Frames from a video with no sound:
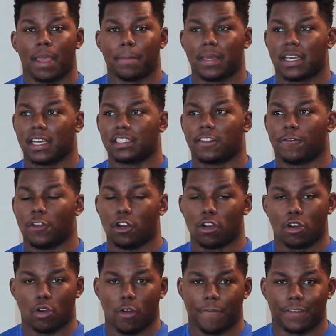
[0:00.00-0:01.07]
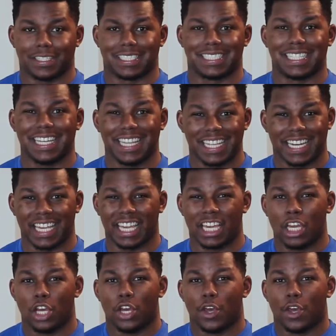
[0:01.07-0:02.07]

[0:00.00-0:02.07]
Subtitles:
Because if you don't go to a facility,